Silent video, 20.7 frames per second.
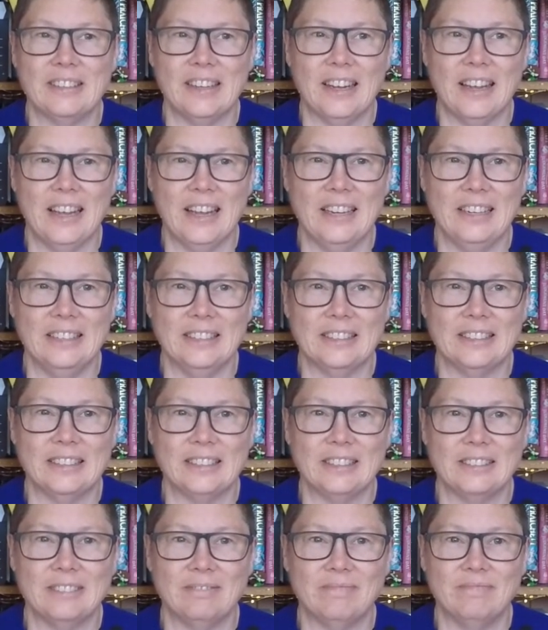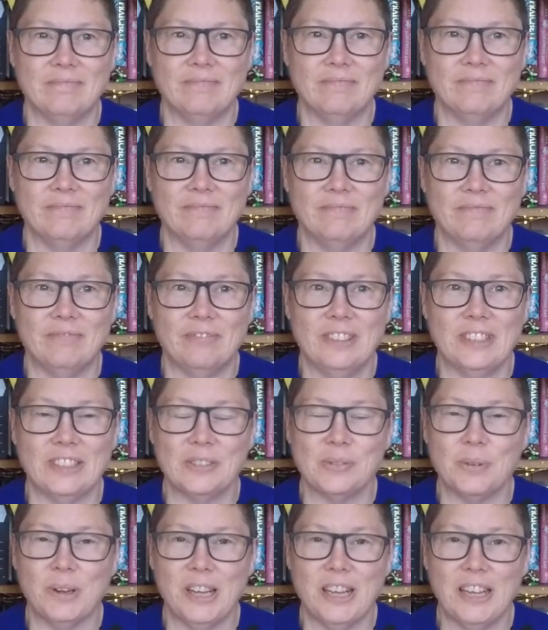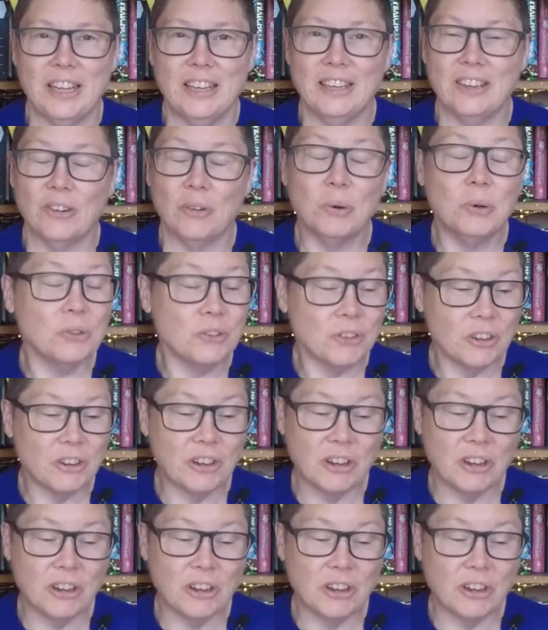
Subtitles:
And this weekend it also